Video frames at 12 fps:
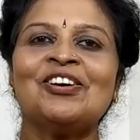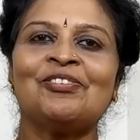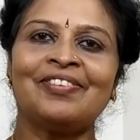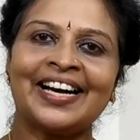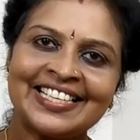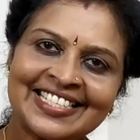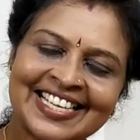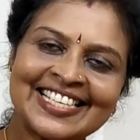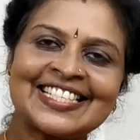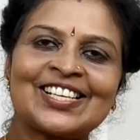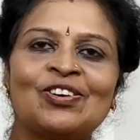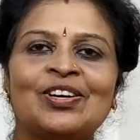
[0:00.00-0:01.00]
Once
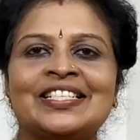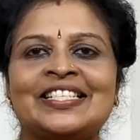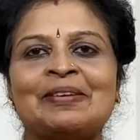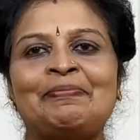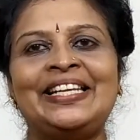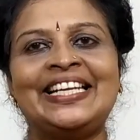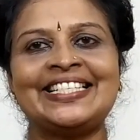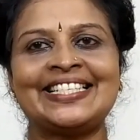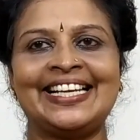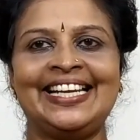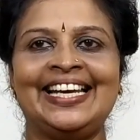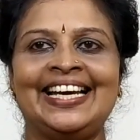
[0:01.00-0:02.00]
this concept is
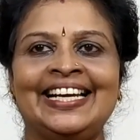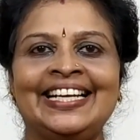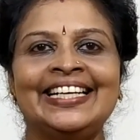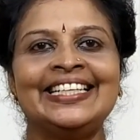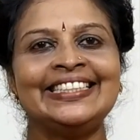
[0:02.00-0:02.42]
clear,